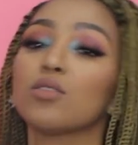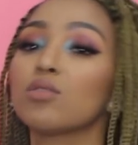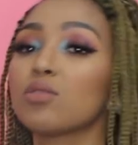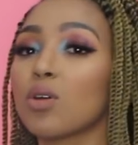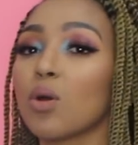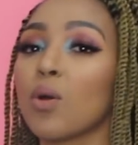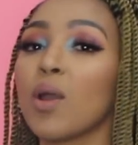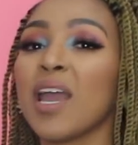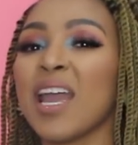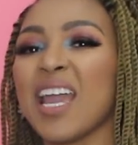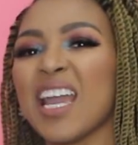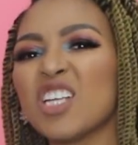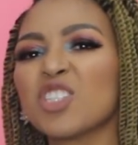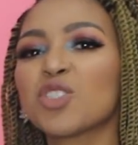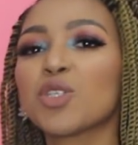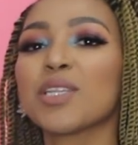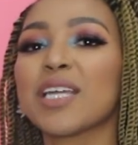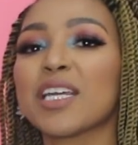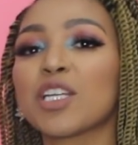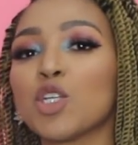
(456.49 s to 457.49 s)
So
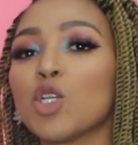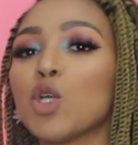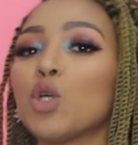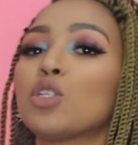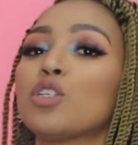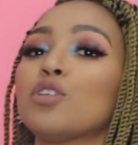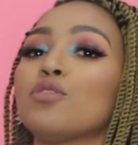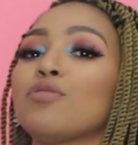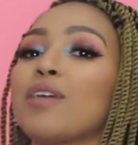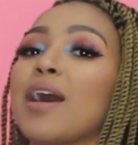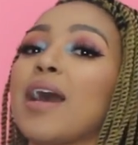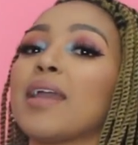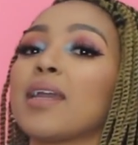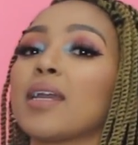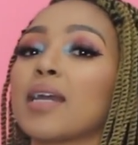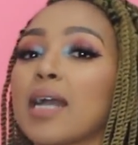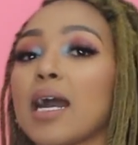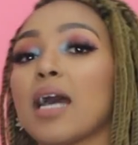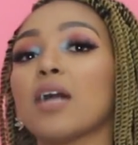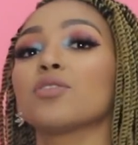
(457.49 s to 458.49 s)
into that
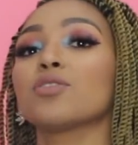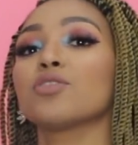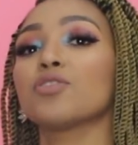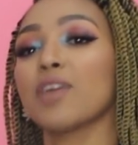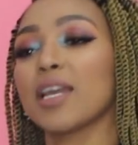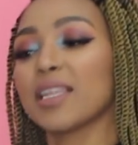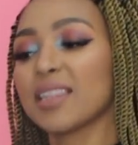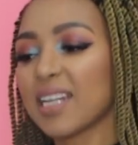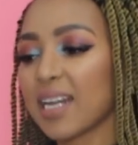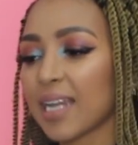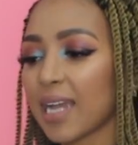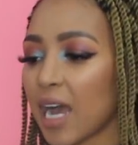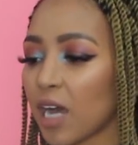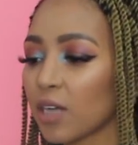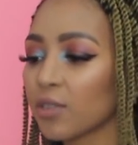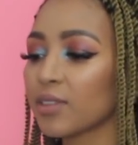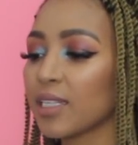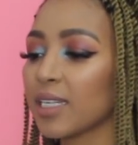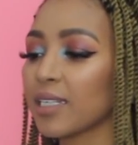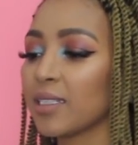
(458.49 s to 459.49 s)
notifying account, right? That
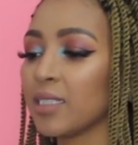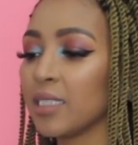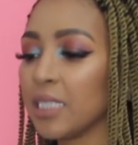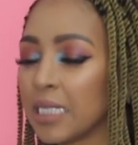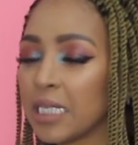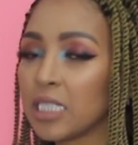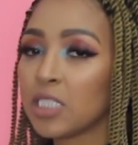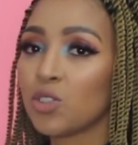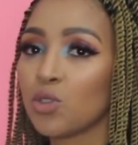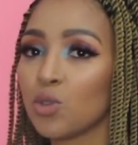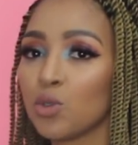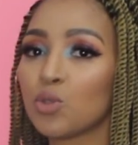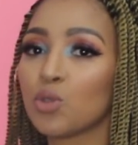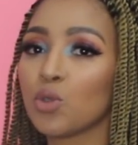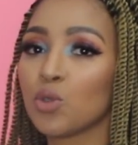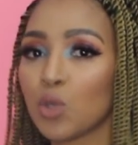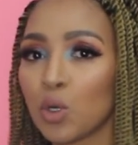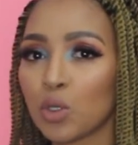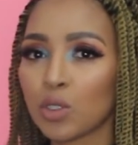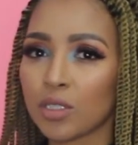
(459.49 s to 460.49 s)
account that needs you
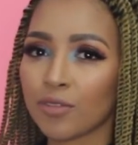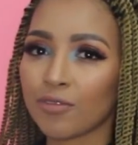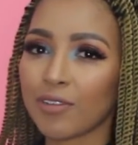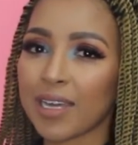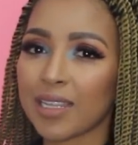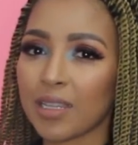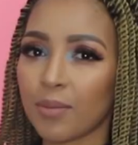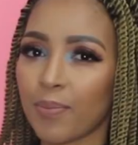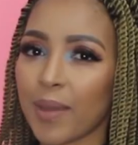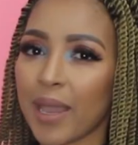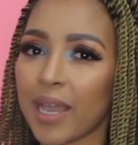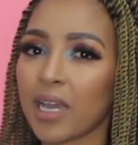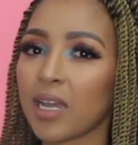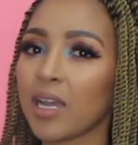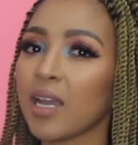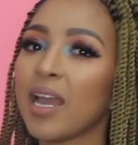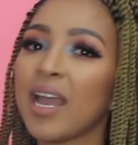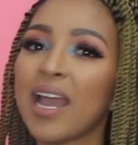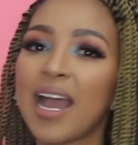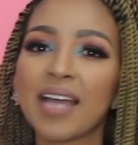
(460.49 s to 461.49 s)
to notify the
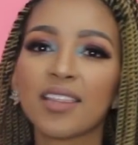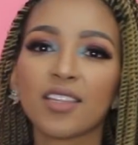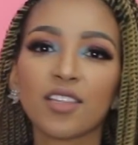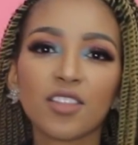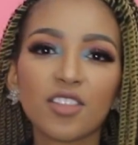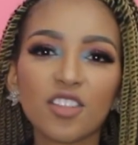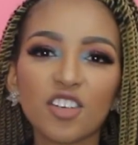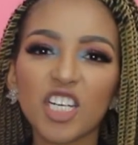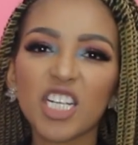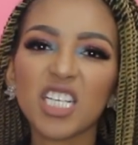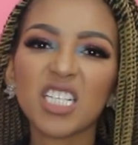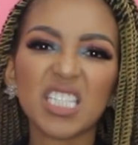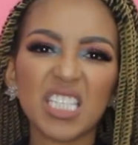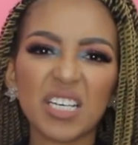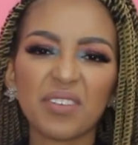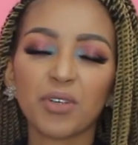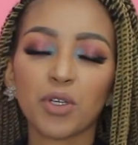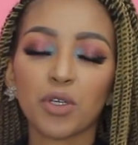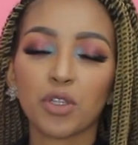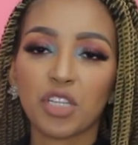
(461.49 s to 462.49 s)
bank at the 3,
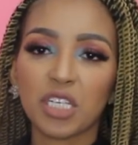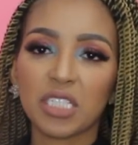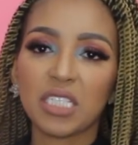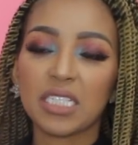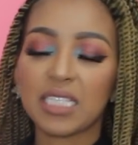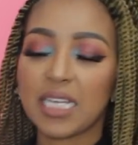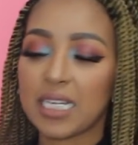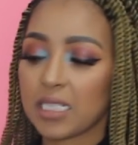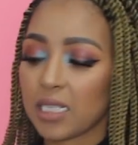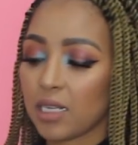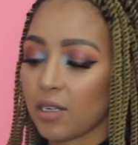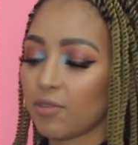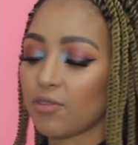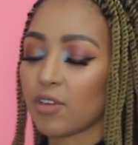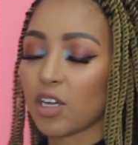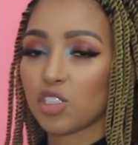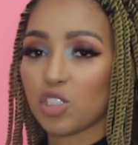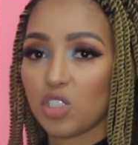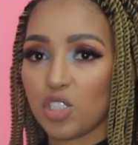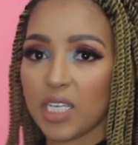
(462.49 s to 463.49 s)
7, or 30 days in
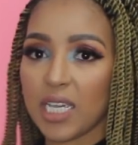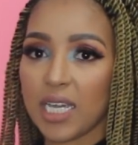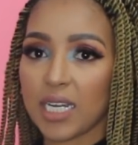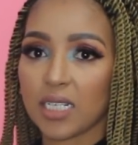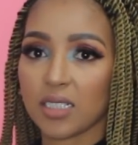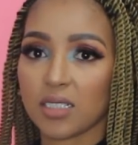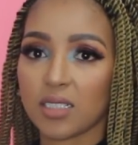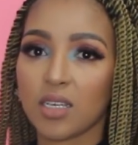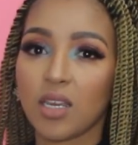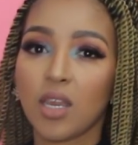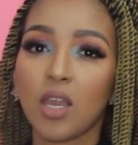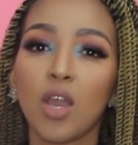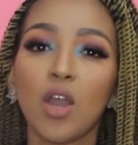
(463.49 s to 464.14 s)
advance to get it.